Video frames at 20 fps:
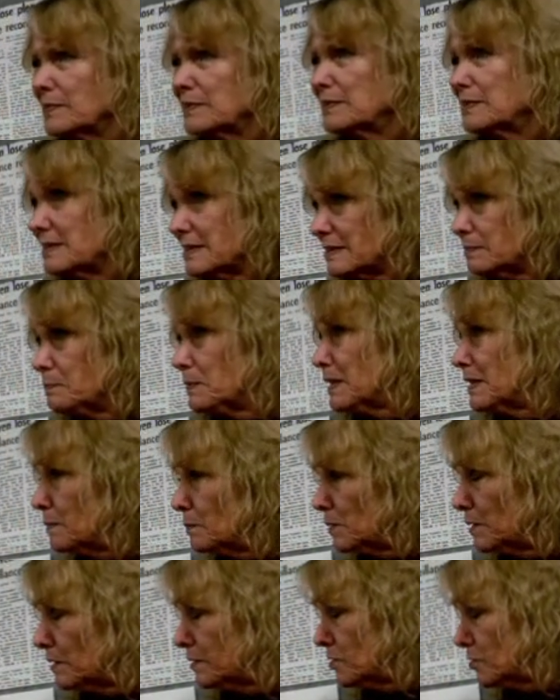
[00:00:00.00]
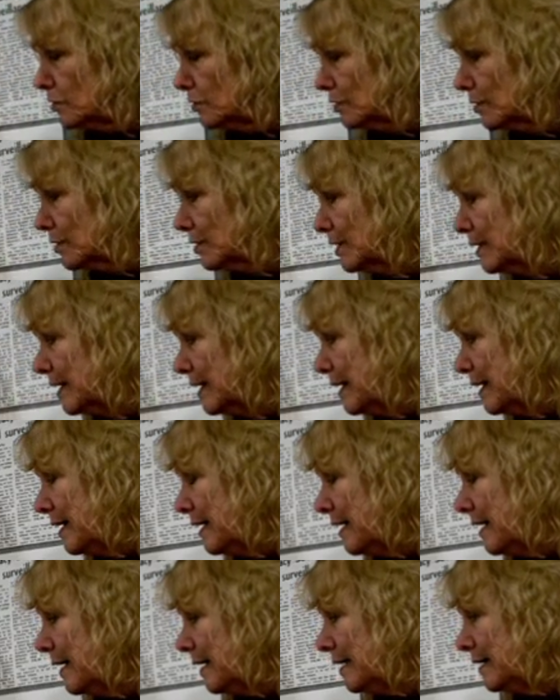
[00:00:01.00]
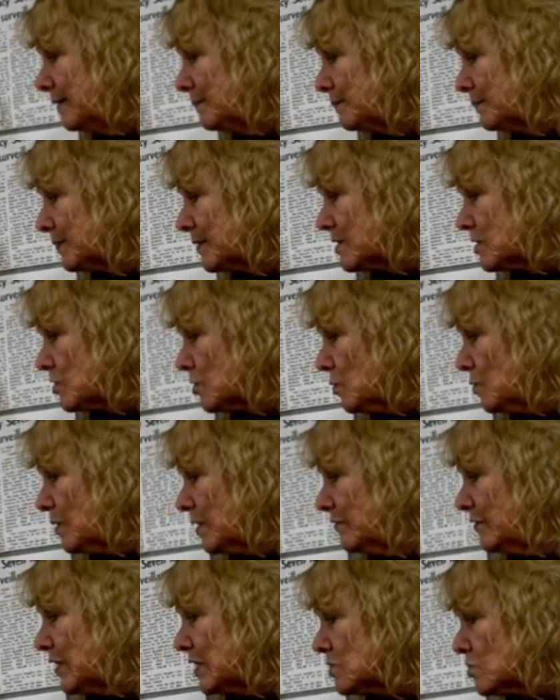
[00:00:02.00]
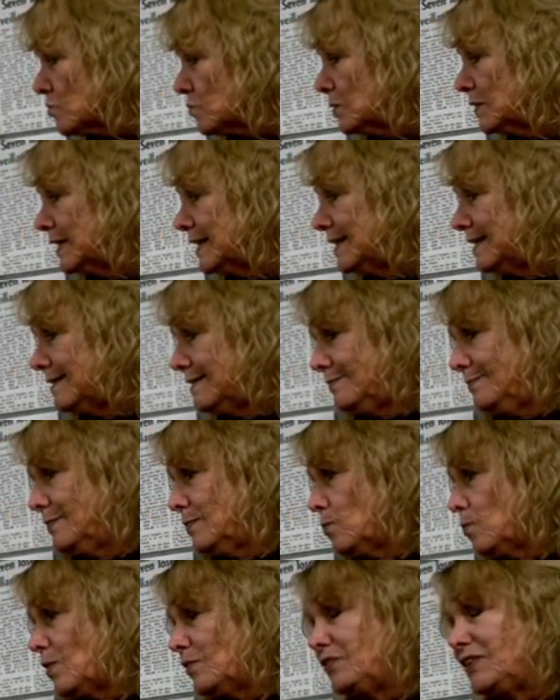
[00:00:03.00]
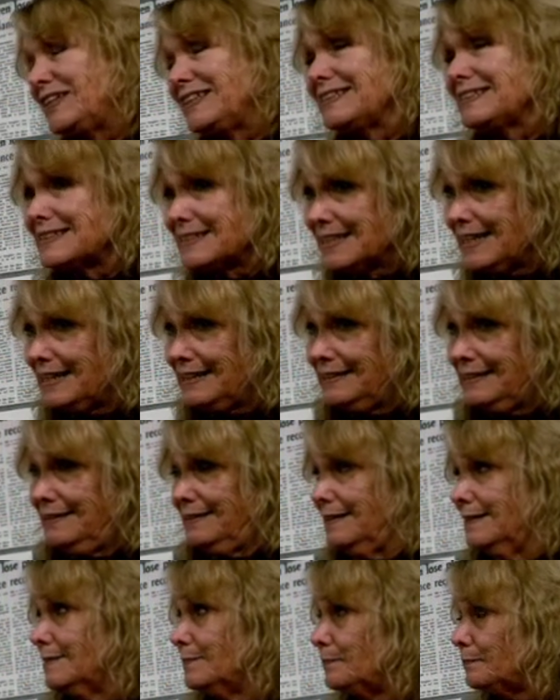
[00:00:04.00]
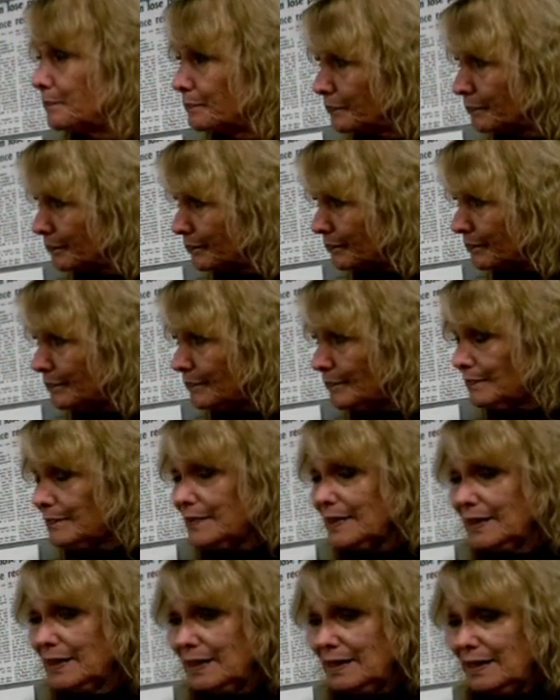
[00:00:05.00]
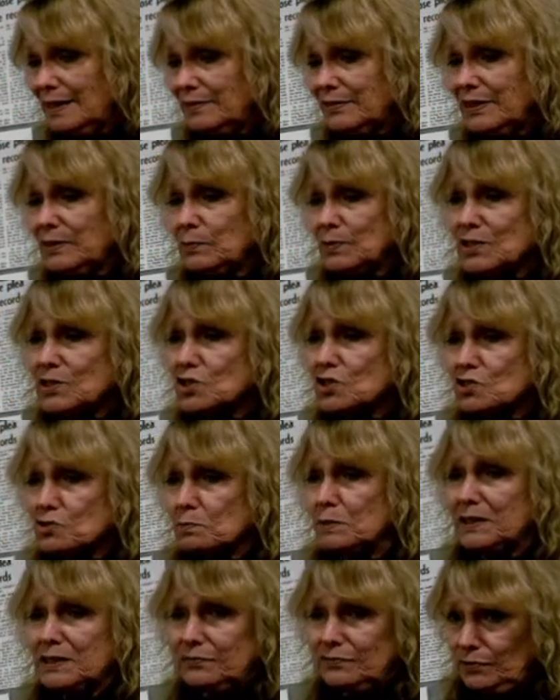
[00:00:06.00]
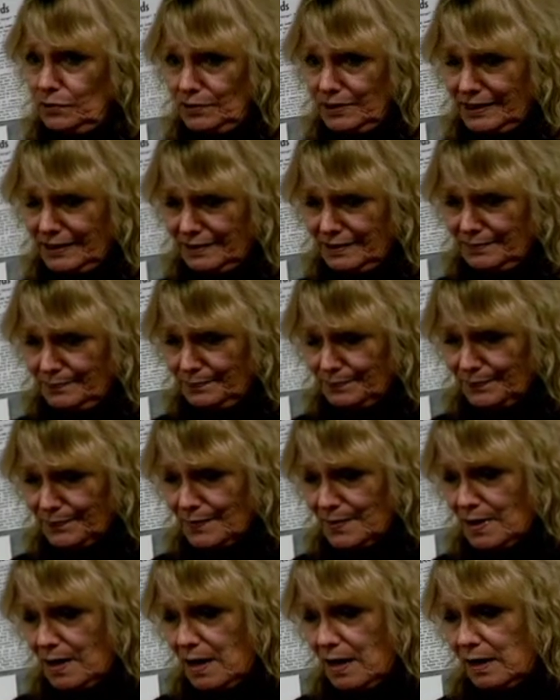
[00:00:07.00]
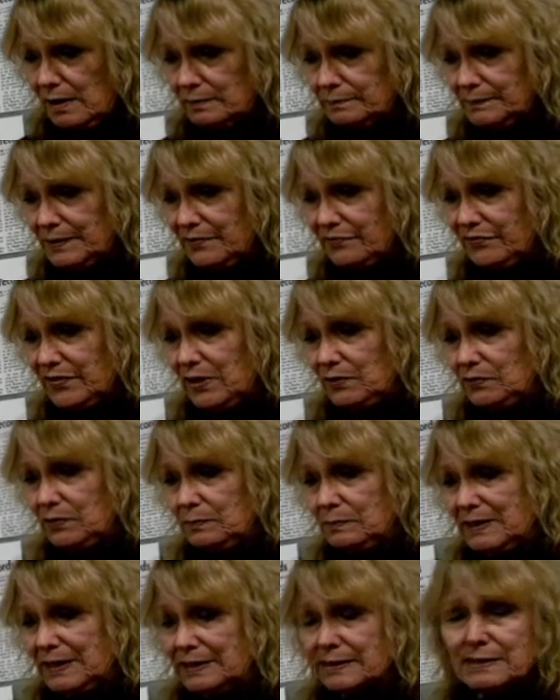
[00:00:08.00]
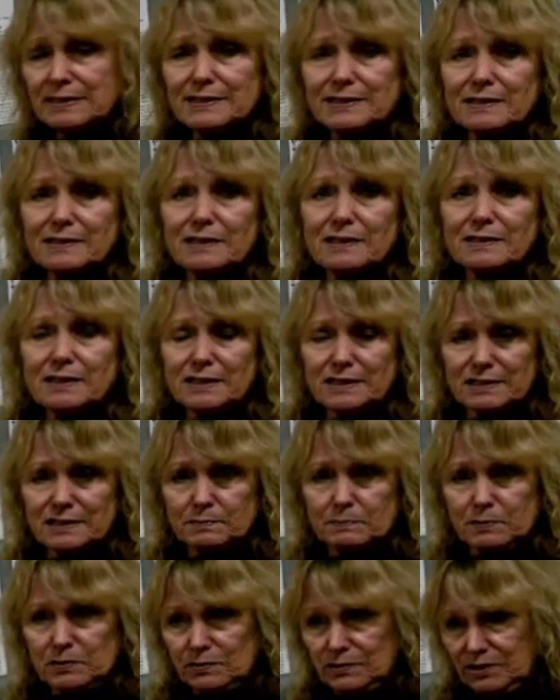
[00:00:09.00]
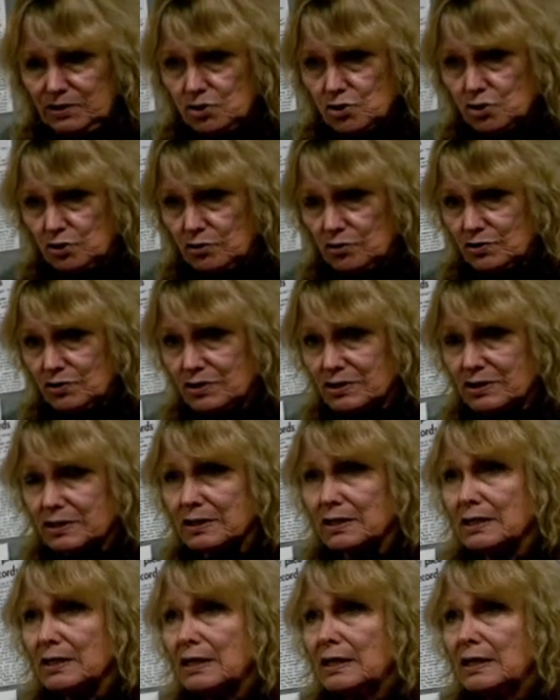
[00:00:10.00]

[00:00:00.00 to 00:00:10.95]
despicable to her. And so eventually, what they decided on, they reached a split verdict. They found them innocent on the conspiracy charges